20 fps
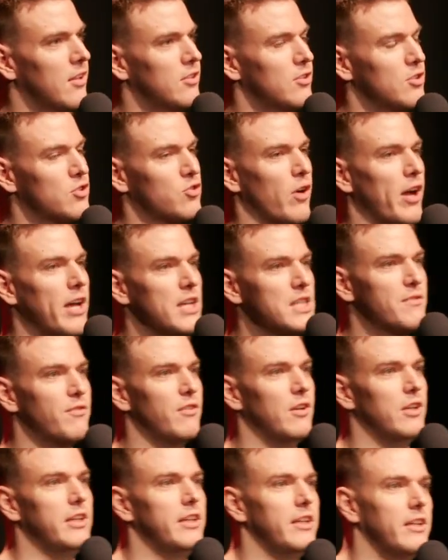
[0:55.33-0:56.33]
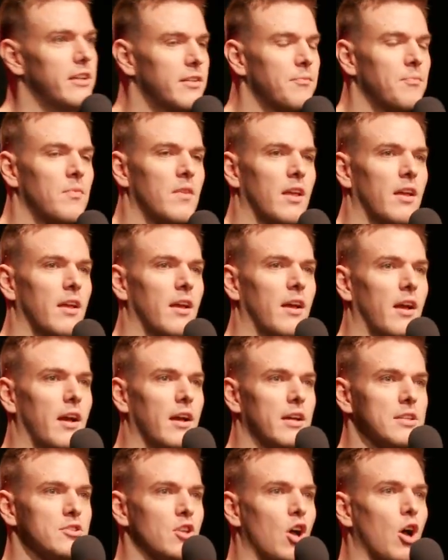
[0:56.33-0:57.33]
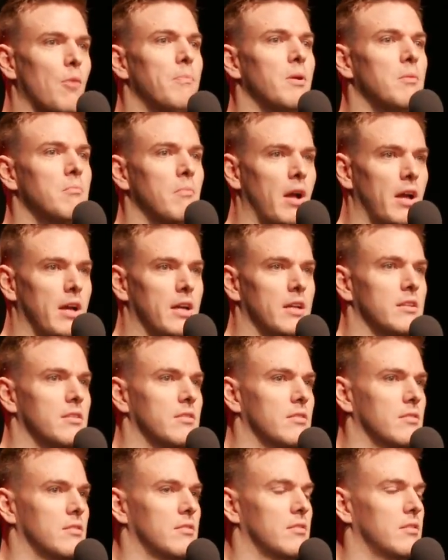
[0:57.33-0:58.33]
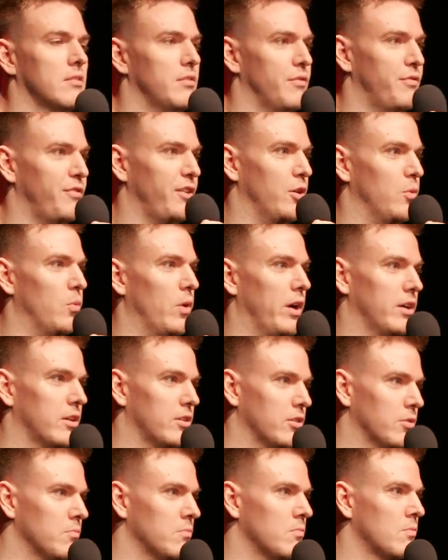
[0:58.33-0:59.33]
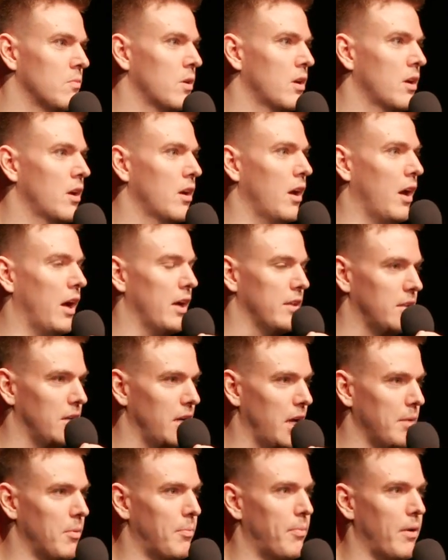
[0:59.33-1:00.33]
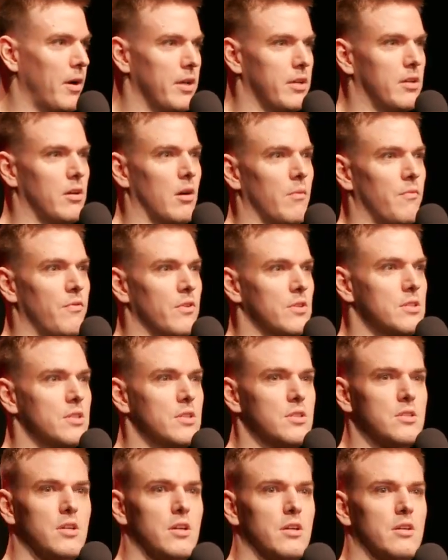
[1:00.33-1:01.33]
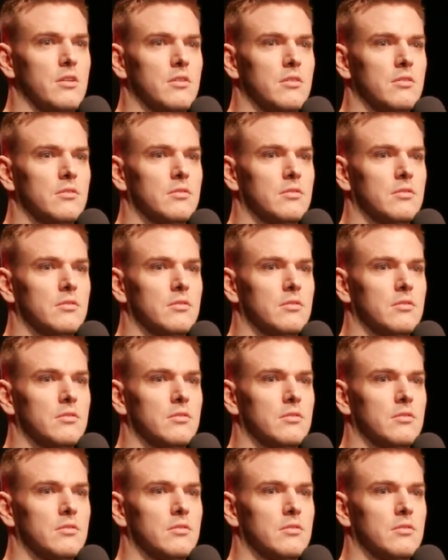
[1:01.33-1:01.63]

disgracefully has not been made to feel welcome at the Labour Party conference this year.